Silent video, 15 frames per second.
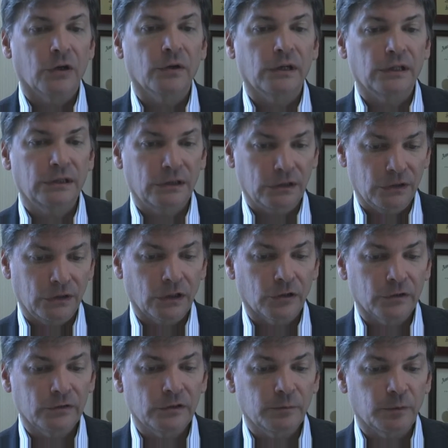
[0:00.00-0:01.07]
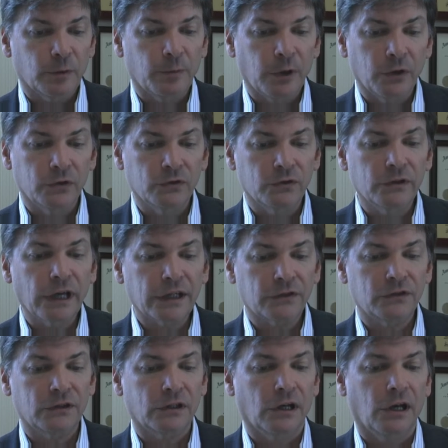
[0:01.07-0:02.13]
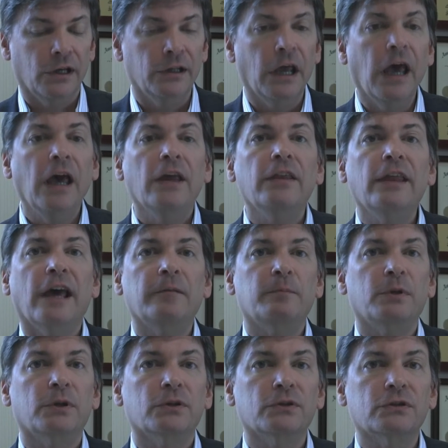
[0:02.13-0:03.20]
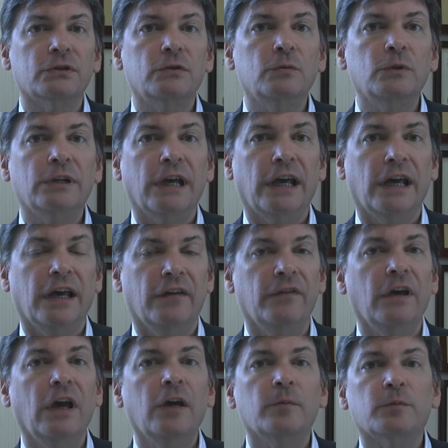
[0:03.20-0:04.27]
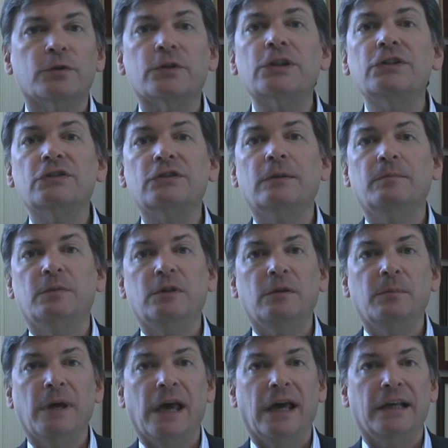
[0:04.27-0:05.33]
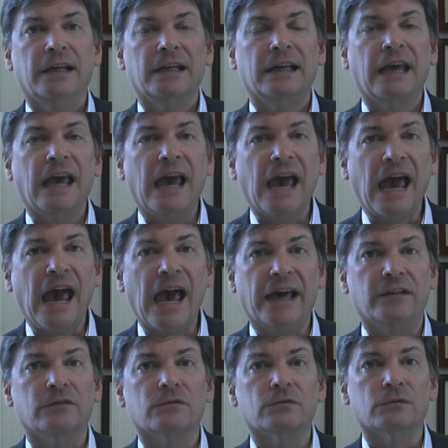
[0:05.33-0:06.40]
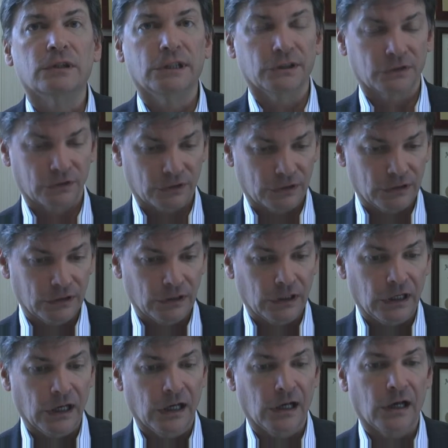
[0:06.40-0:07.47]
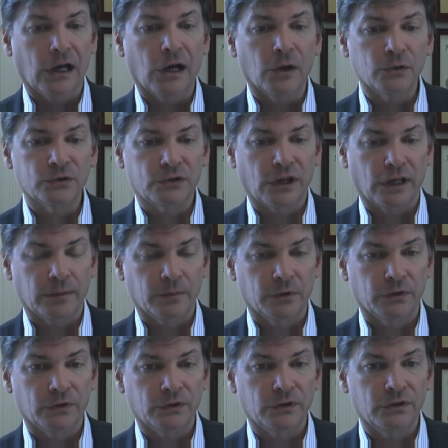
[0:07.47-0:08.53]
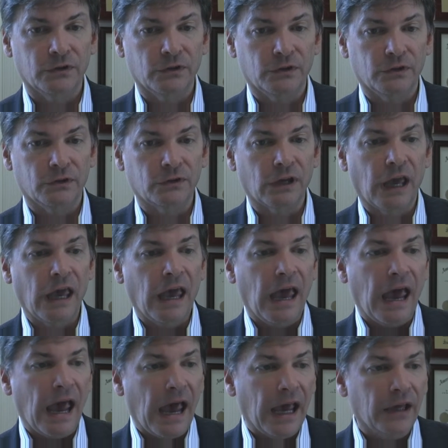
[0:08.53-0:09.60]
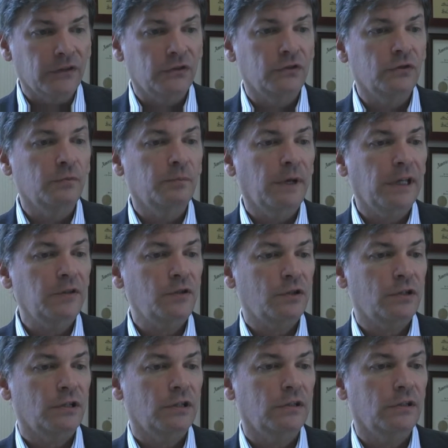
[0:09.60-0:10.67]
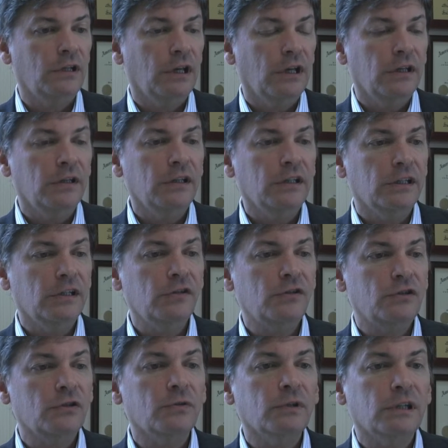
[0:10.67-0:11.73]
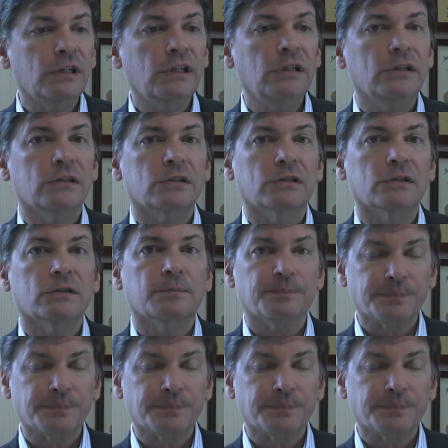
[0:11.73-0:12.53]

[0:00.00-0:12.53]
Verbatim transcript: in the currently proposed lexicon, that person would have presymptomatic, at-risk uh, Alzheimer's disease. As you mentioned, the issue here